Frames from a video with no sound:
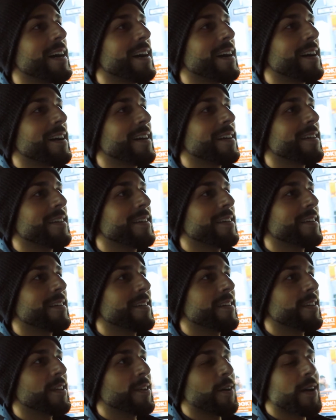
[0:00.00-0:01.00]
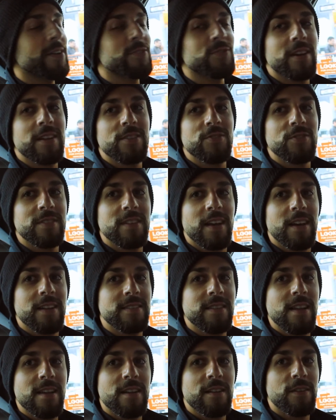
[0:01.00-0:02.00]
uh, you know, I try to just kind
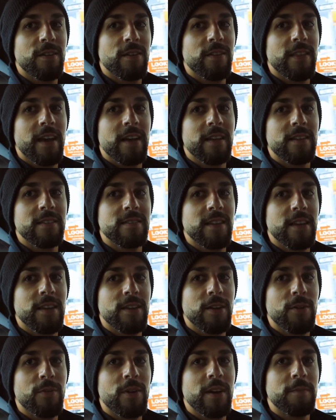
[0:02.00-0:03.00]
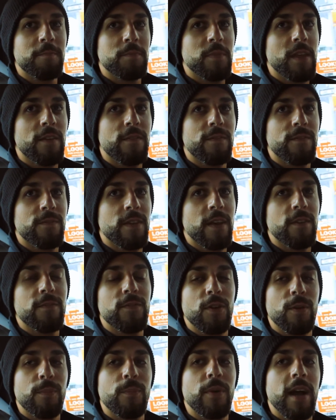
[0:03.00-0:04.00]
of stay clear of that and say, you know what? If
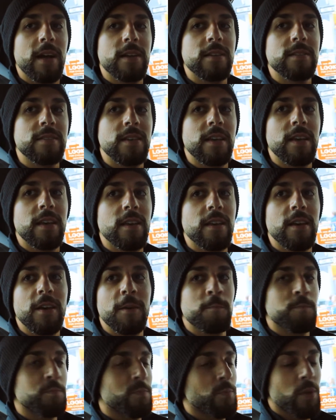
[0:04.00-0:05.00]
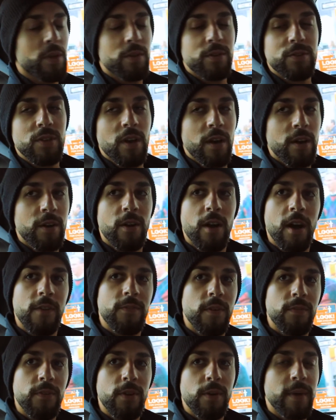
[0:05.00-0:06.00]
if you're practicing, whether it's on or
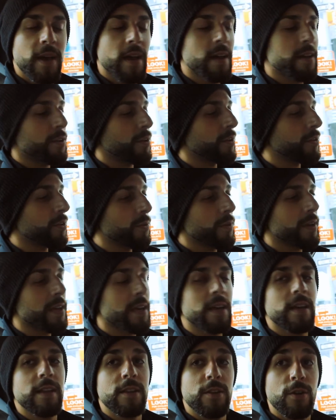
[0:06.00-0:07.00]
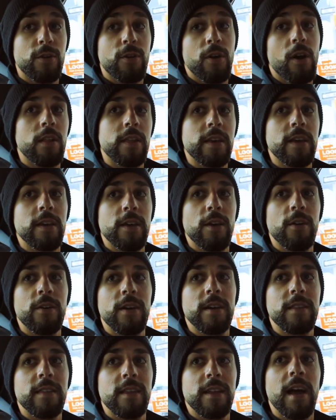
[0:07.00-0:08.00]
off of your mat, and you're doing it and you're calling it
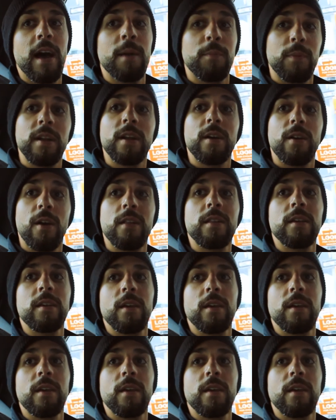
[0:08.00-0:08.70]
yoga, then I'm gonna call